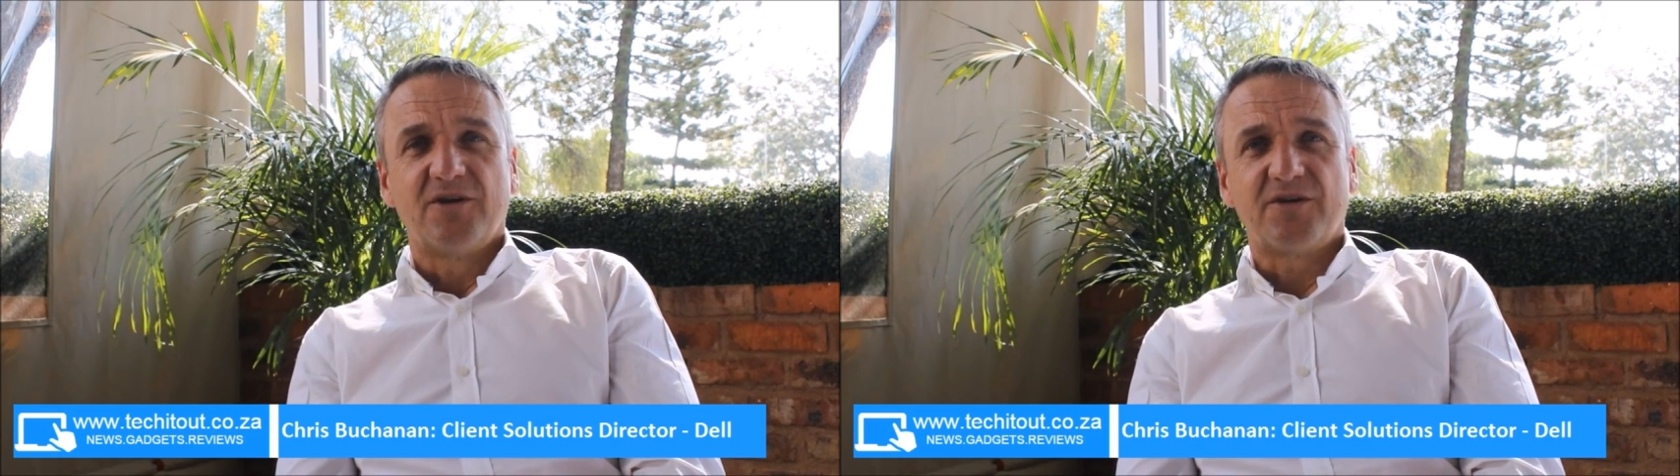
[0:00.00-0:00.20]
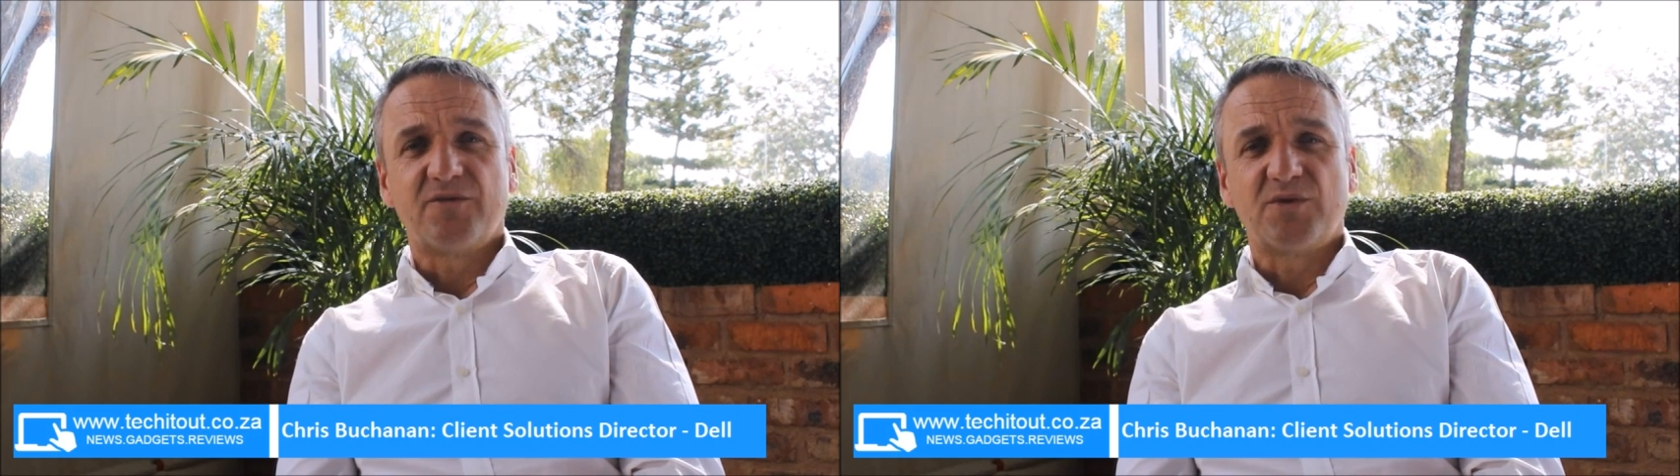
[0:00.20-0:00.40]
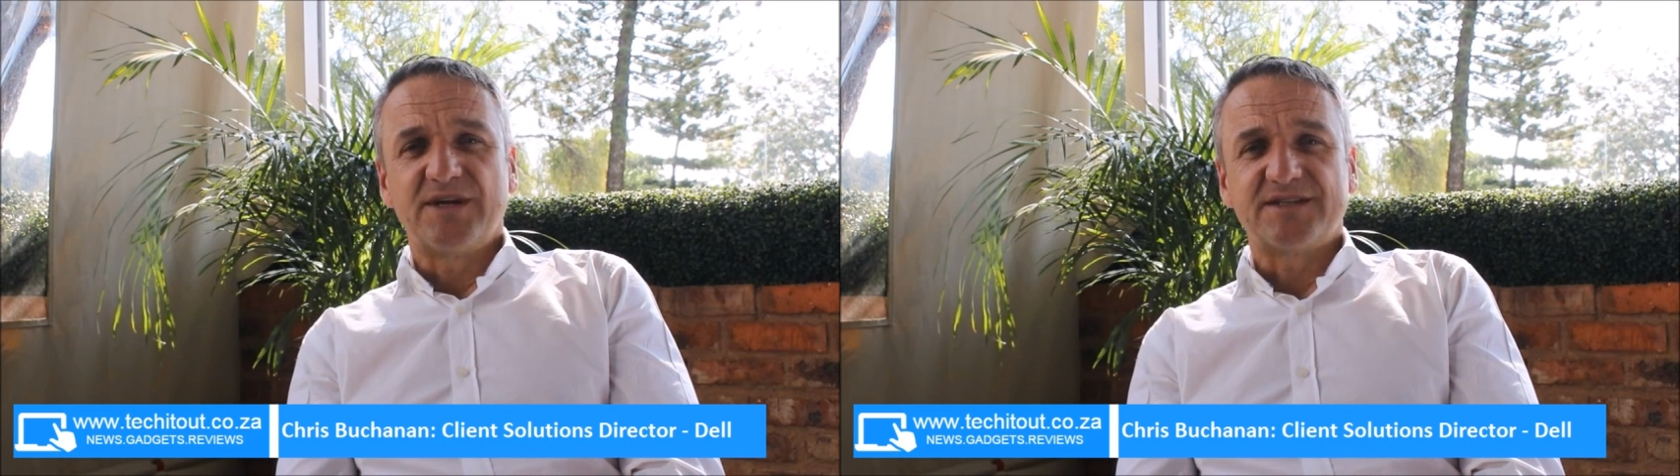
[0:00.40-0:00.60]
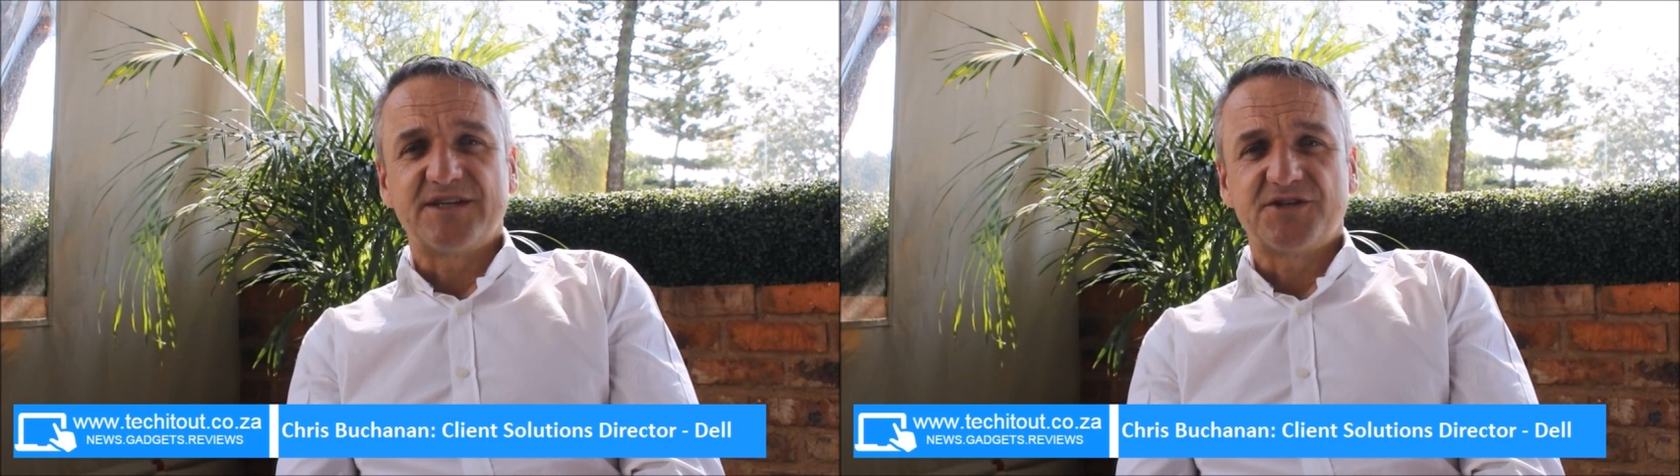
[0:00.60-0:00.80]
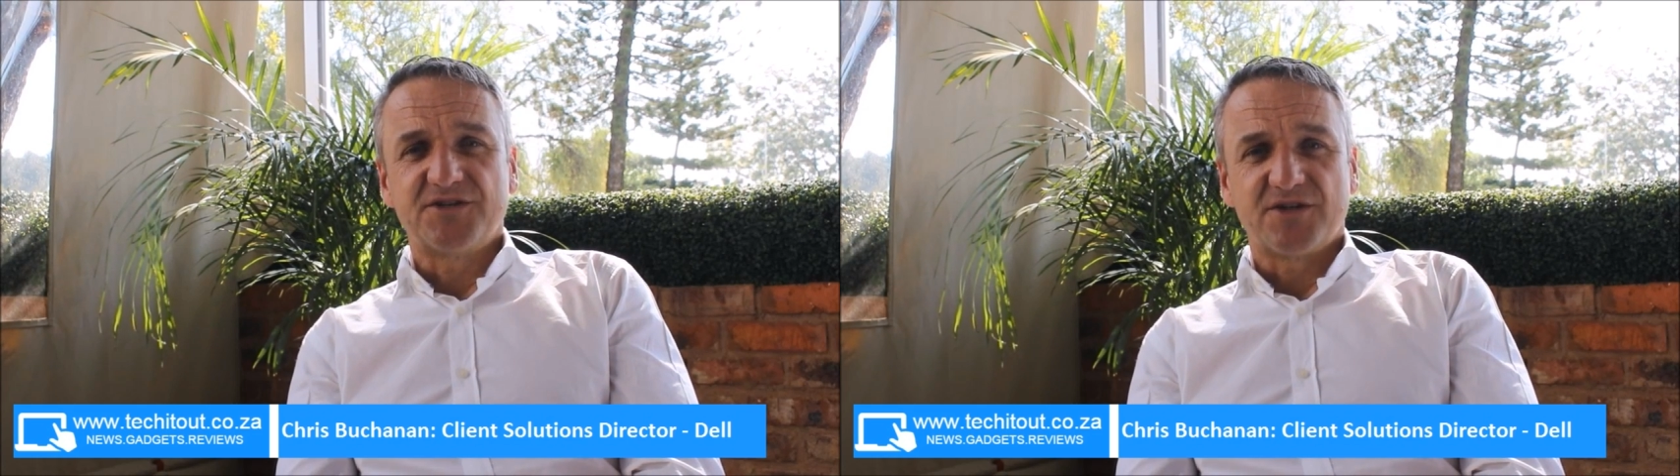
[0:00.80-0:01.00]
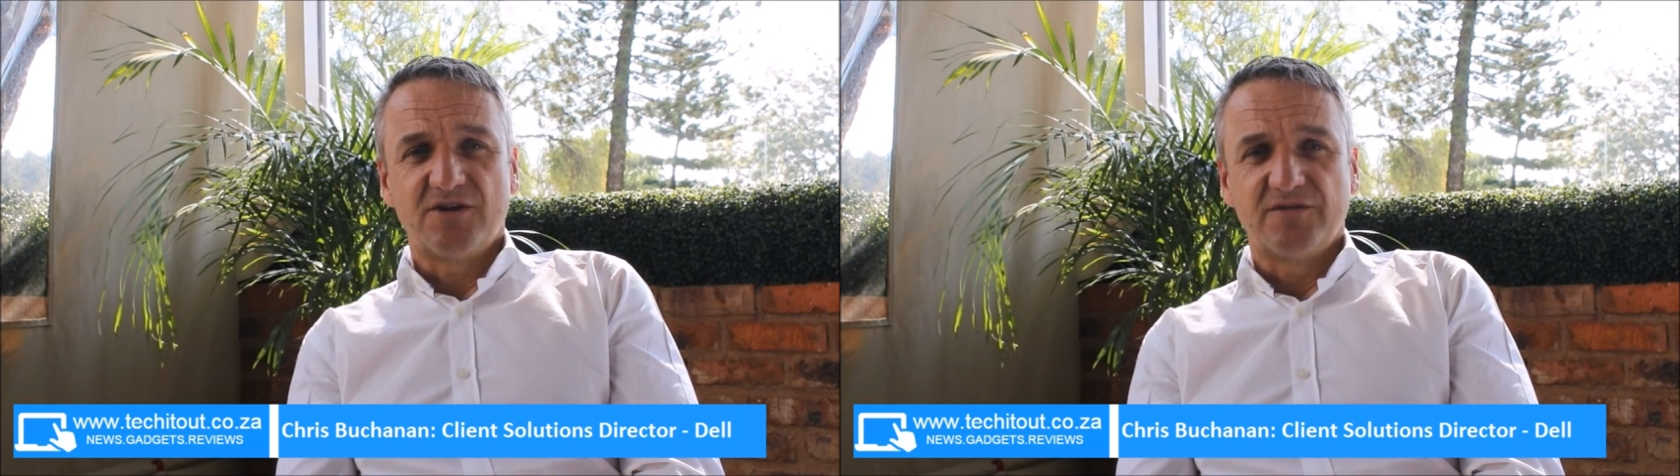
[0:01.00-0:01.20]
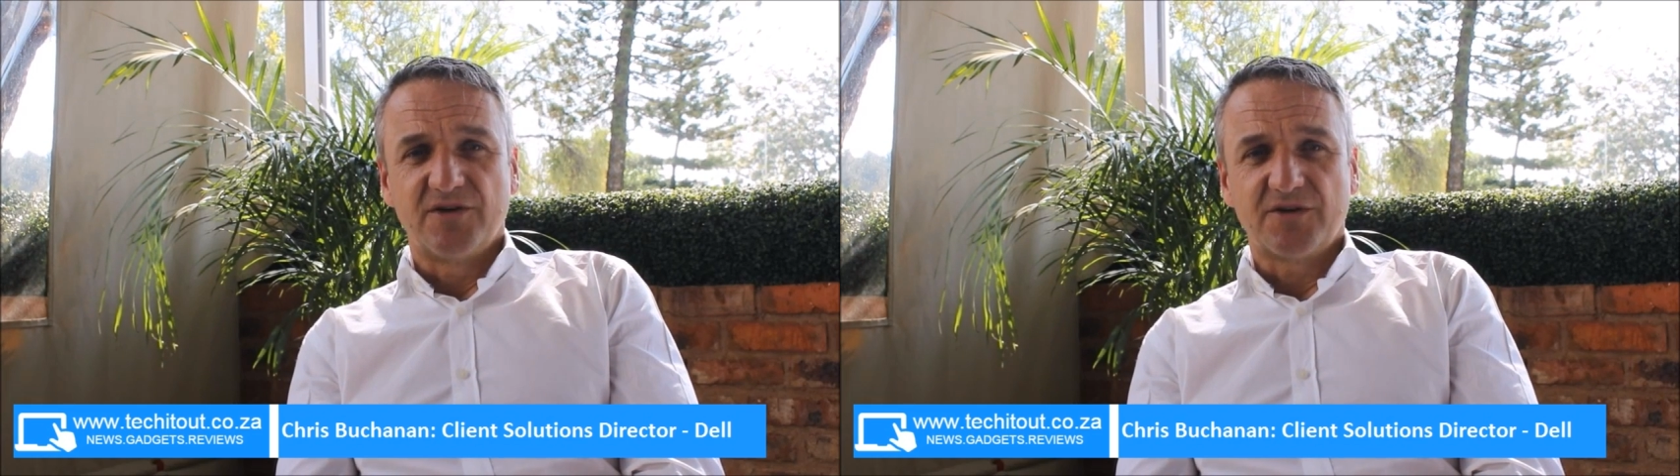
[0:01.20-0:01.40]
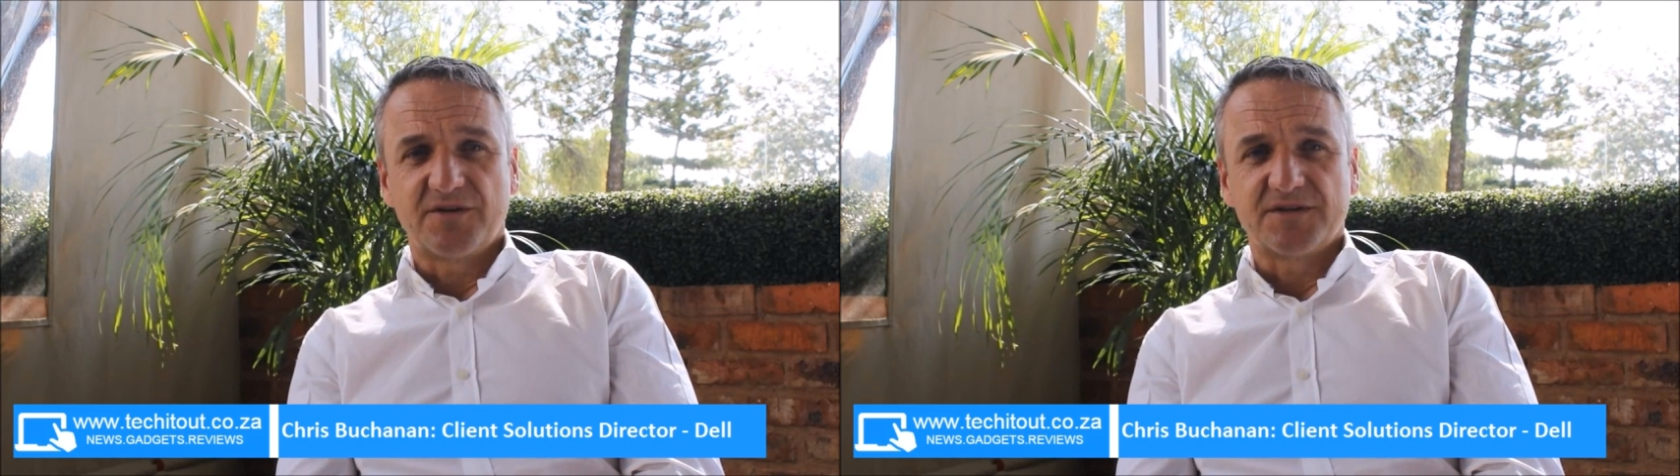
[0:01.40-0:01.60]
A lot of organizations
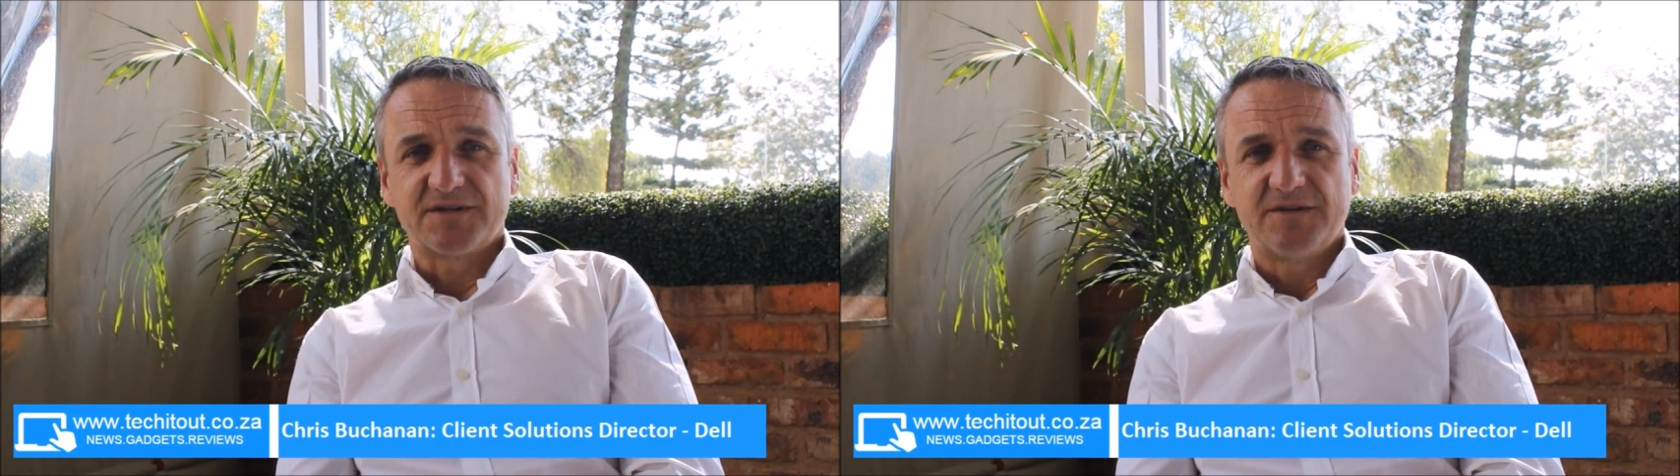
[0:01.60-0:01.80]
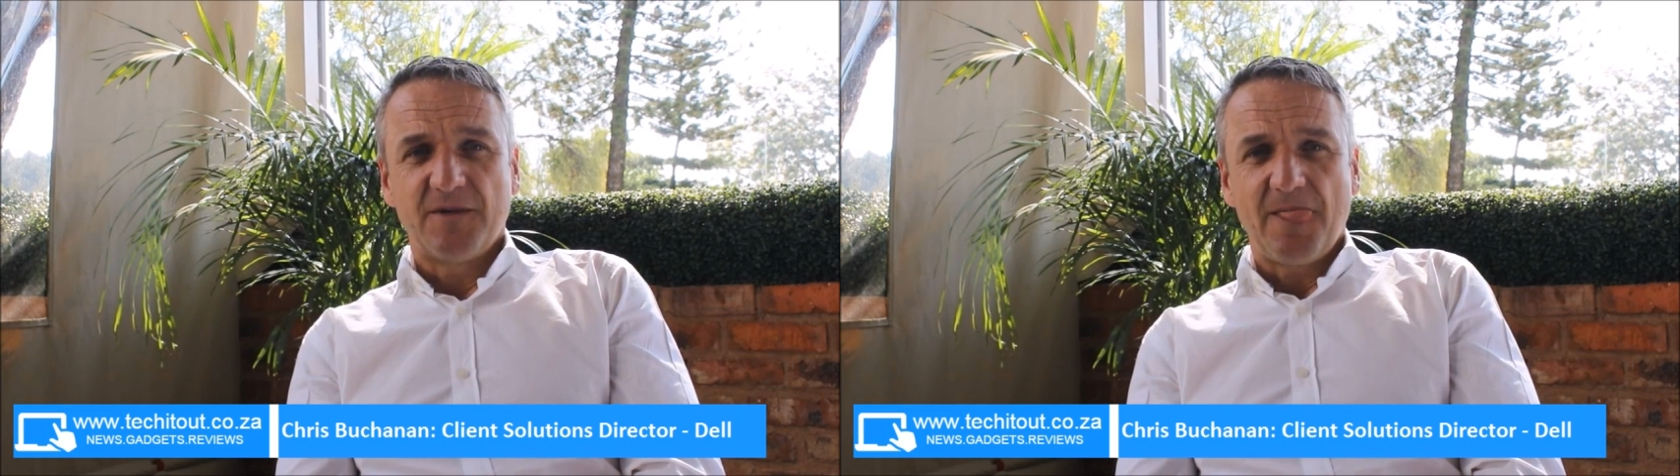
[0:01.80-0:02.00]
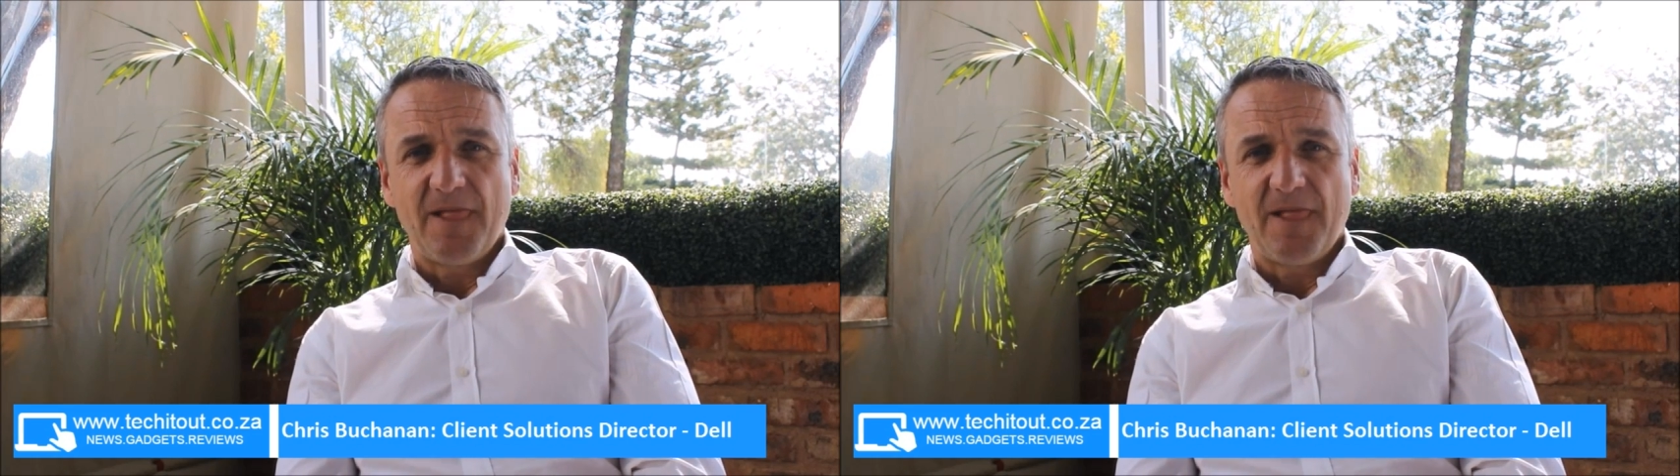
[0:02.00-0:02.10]
overlook this,